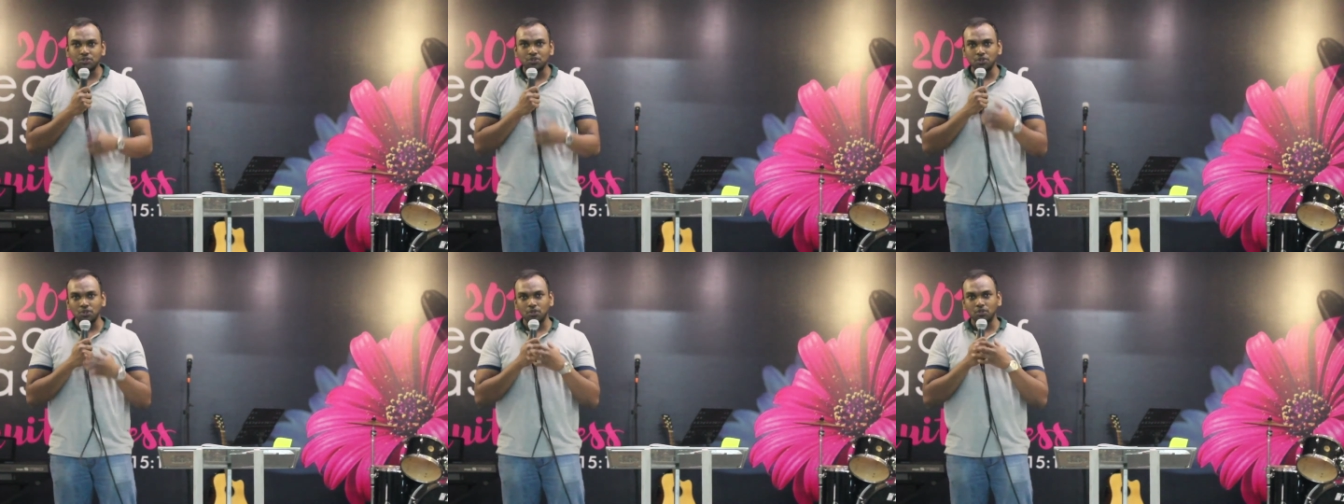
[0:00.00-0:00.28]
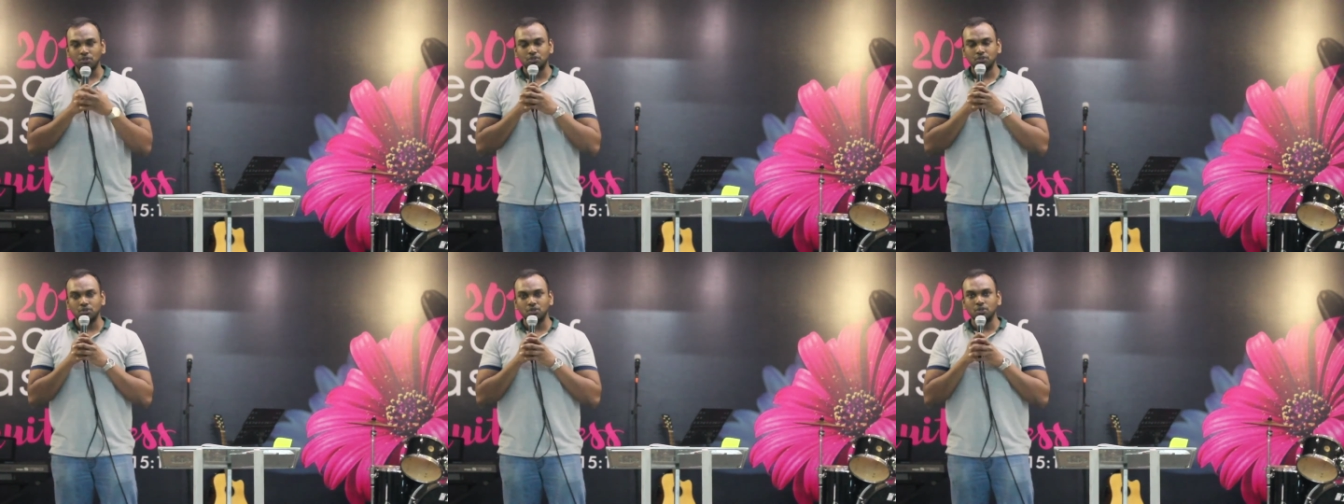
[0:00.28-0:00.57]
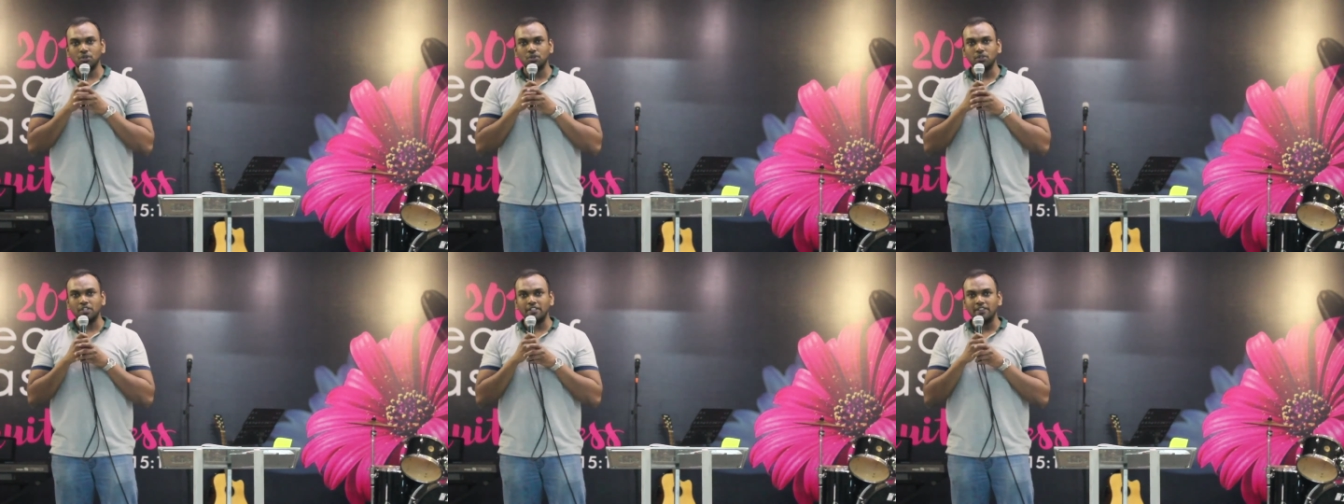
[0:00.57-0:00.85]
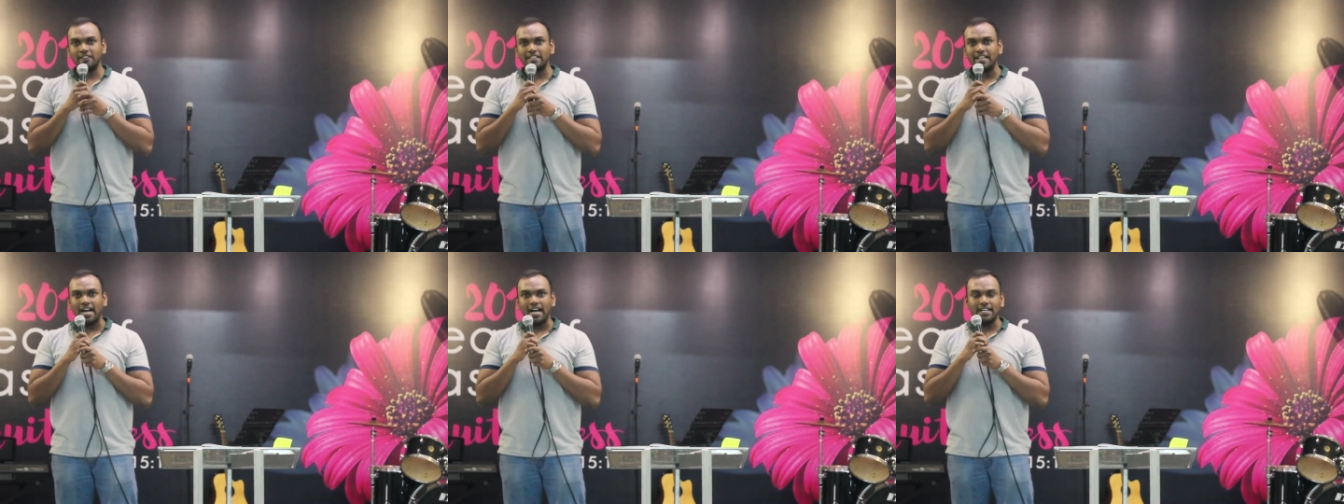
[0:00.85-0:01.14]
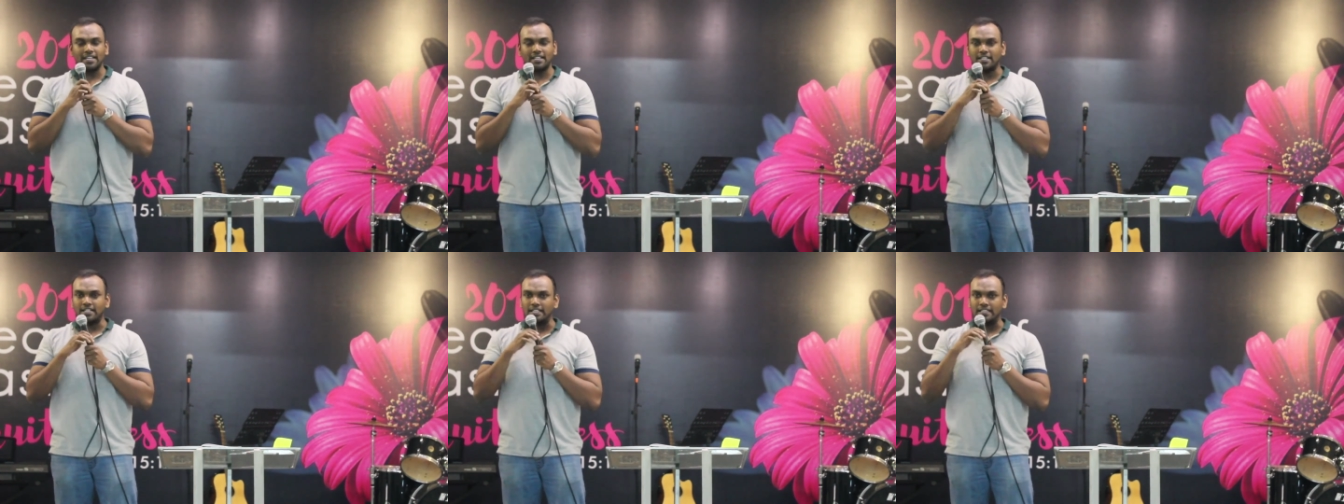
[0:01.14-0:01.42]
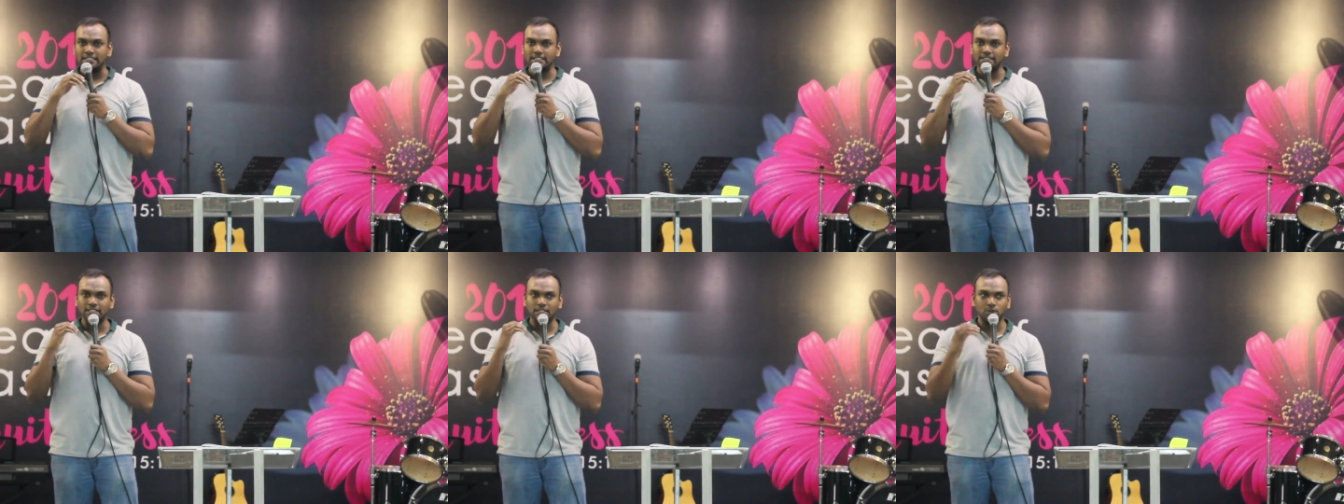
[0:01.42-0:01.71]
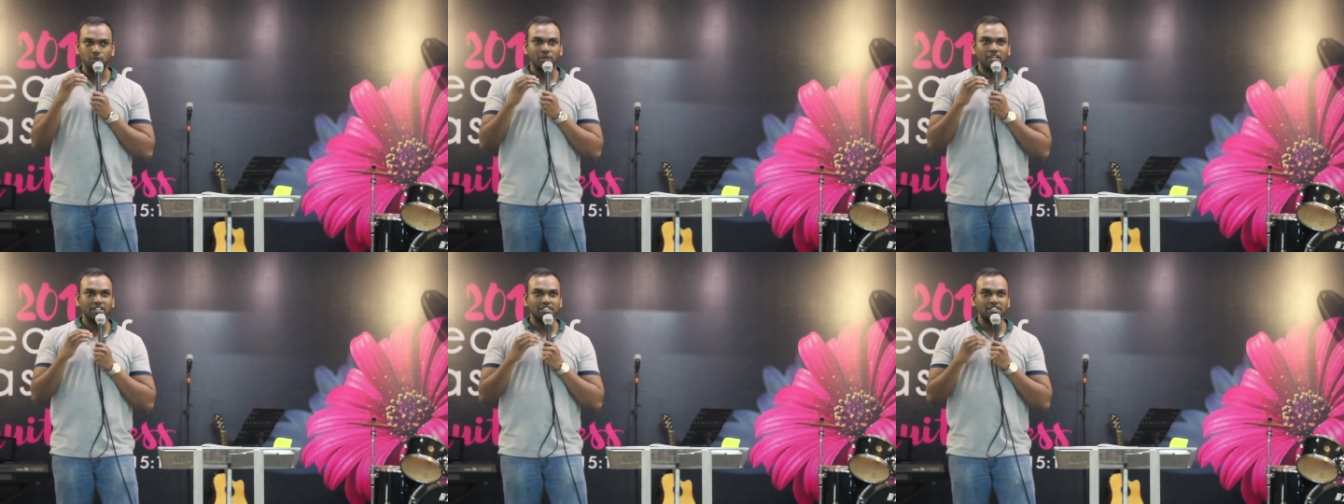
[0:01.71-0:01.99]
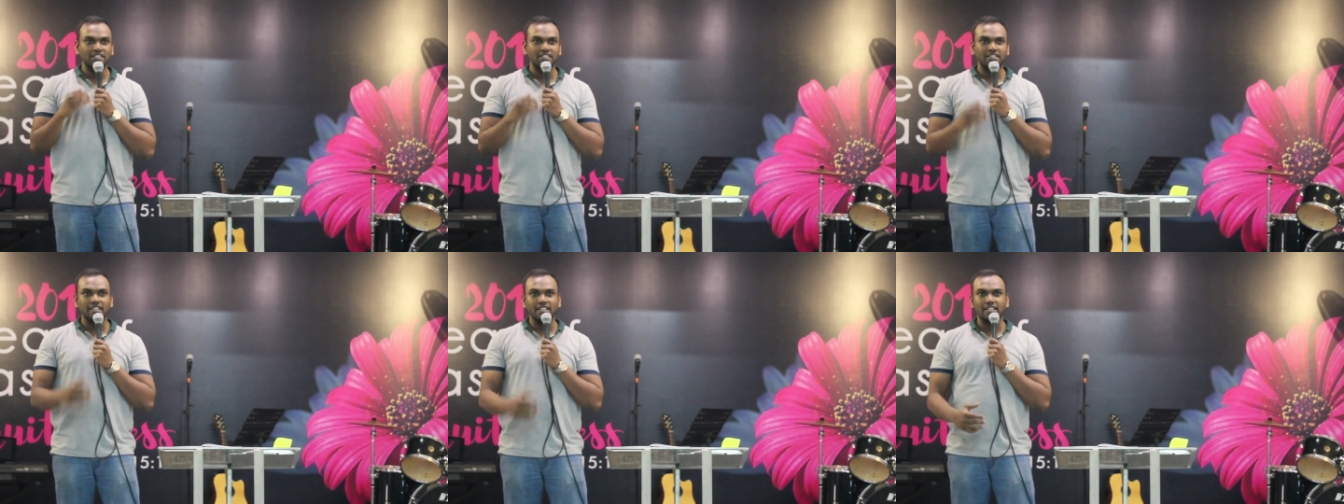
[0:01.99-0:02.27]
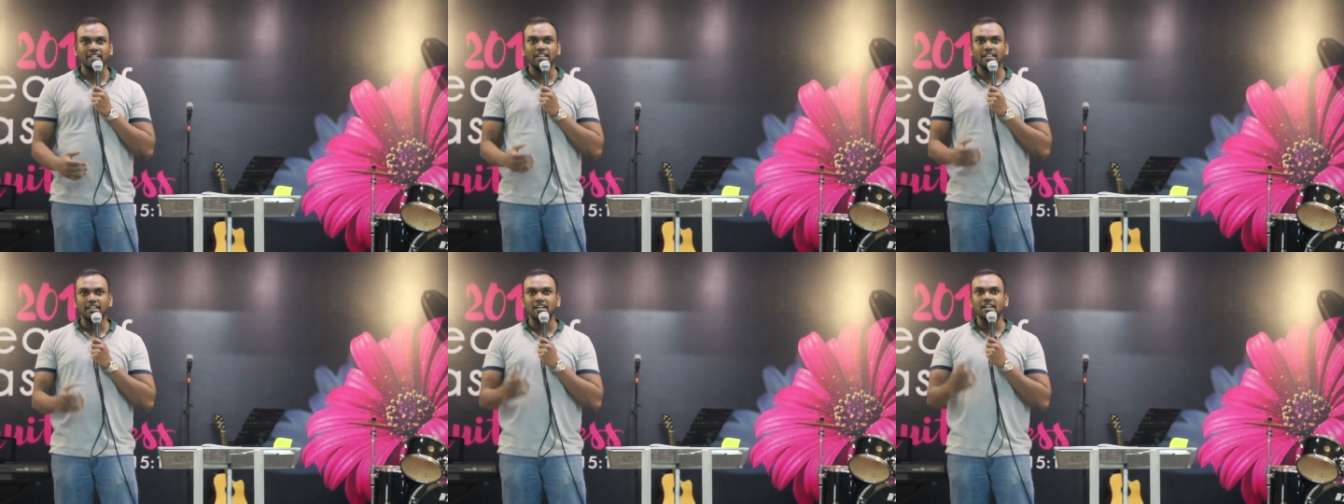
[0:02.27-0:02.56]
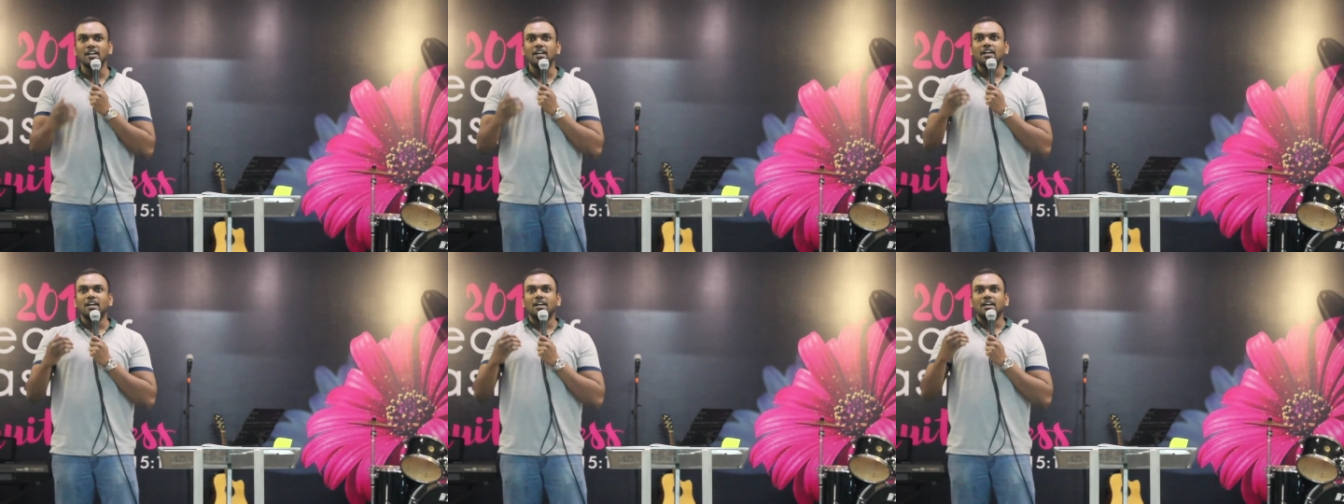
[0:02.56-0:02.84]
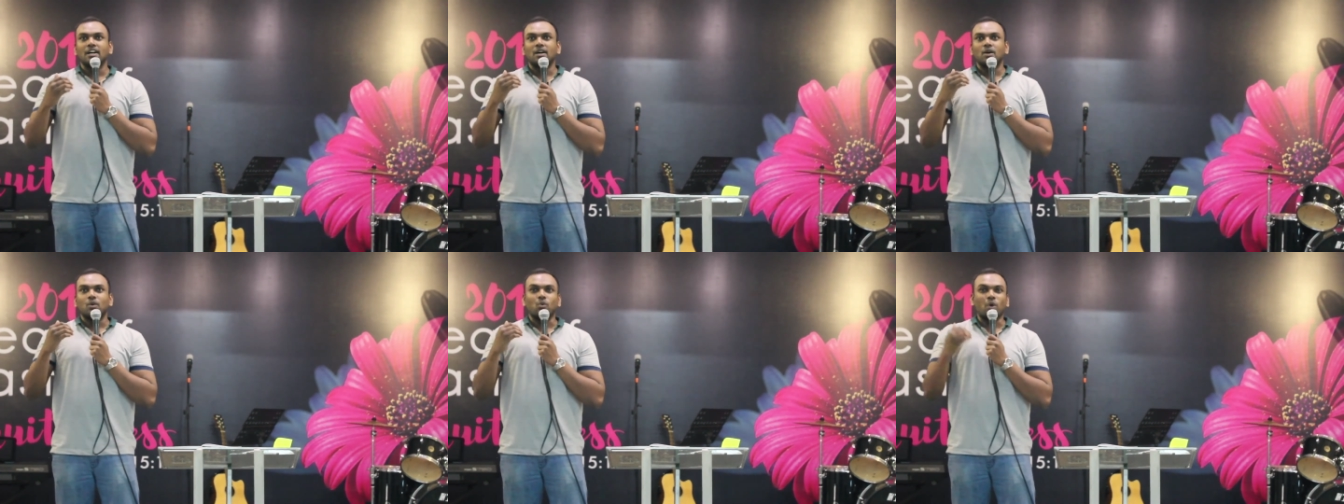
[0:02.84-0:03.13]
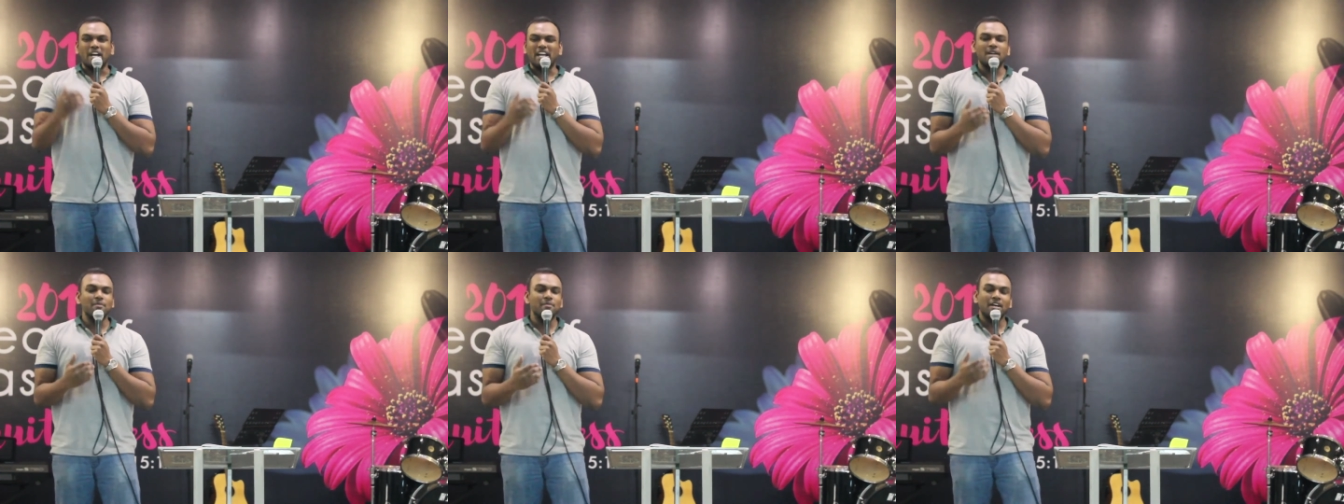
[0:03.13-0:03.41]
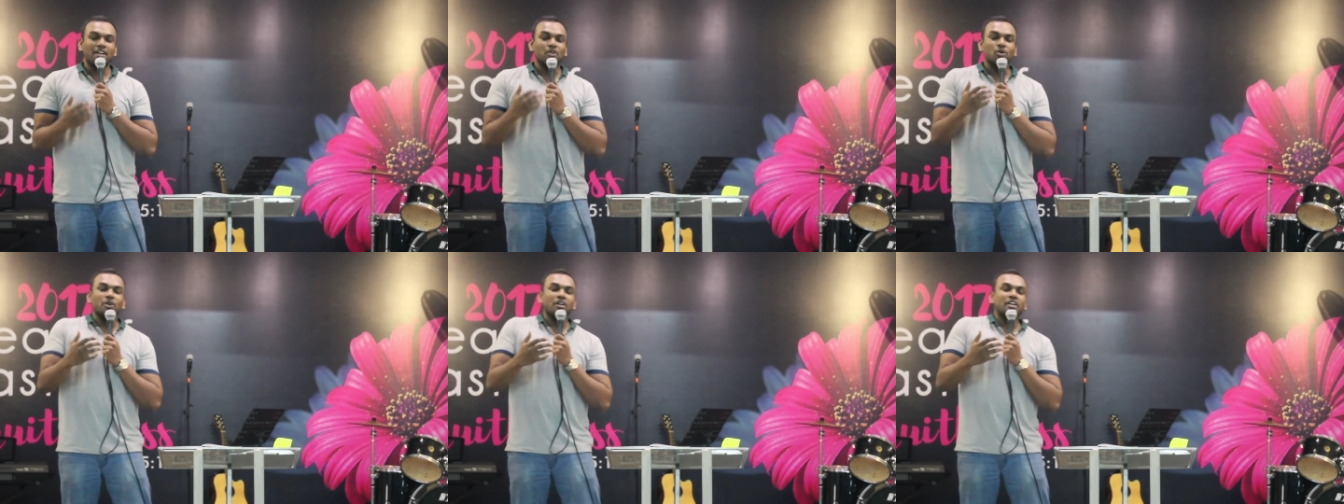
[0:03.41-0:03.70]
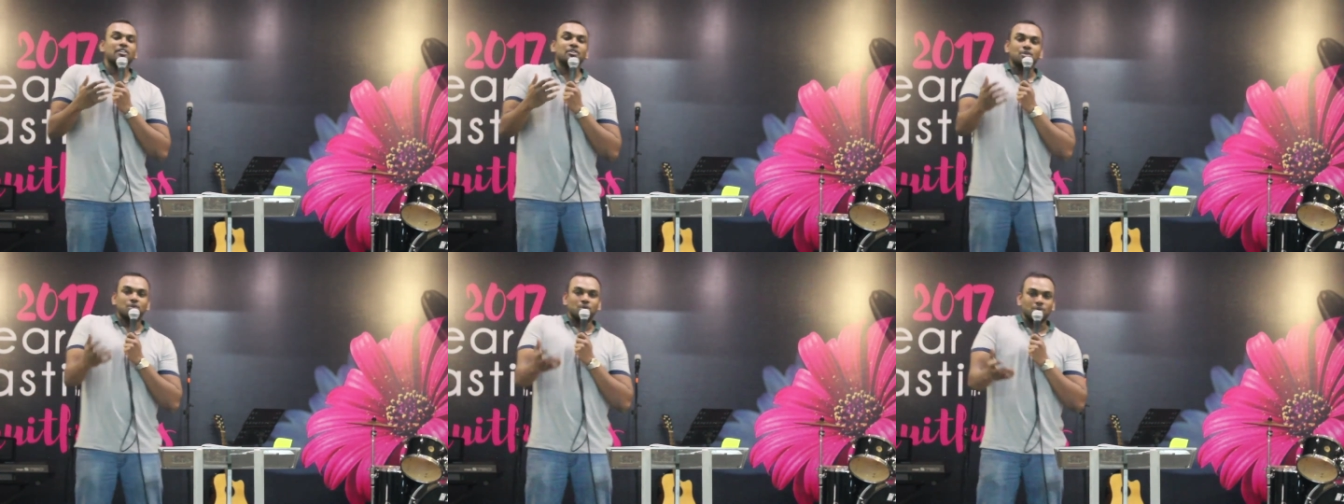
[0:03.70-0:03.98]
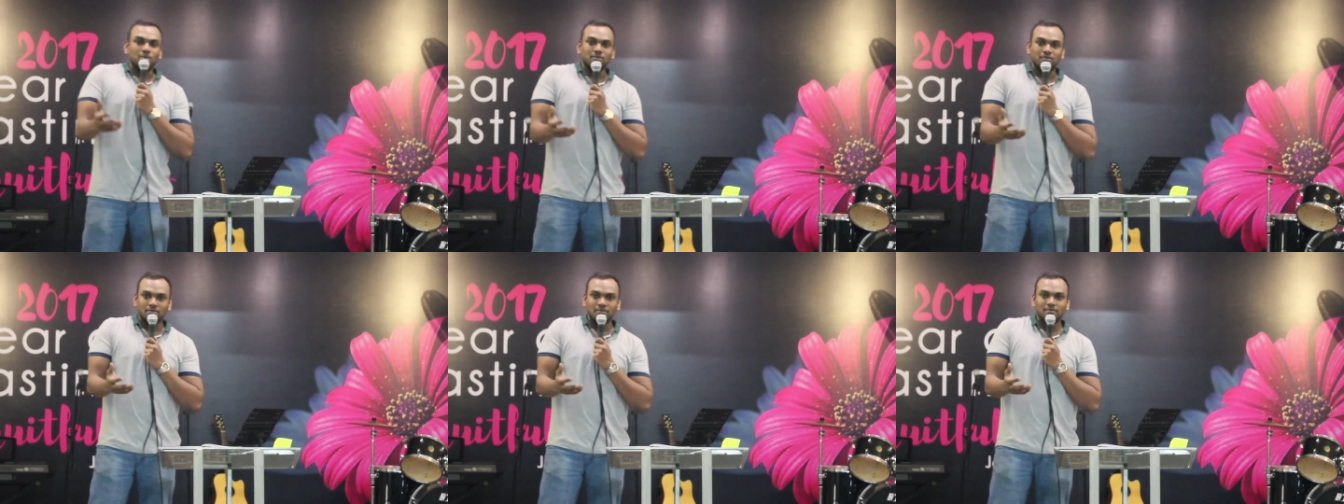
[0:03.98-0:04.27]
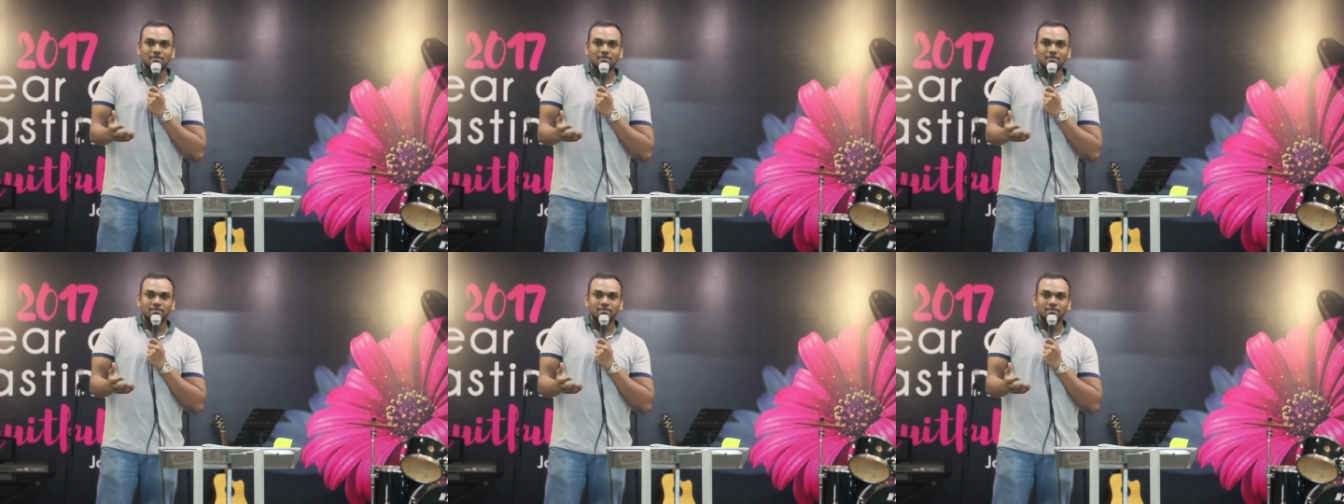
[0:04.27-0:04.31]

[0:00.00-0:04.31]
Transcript: so, so in that situation thinking, why am I going through?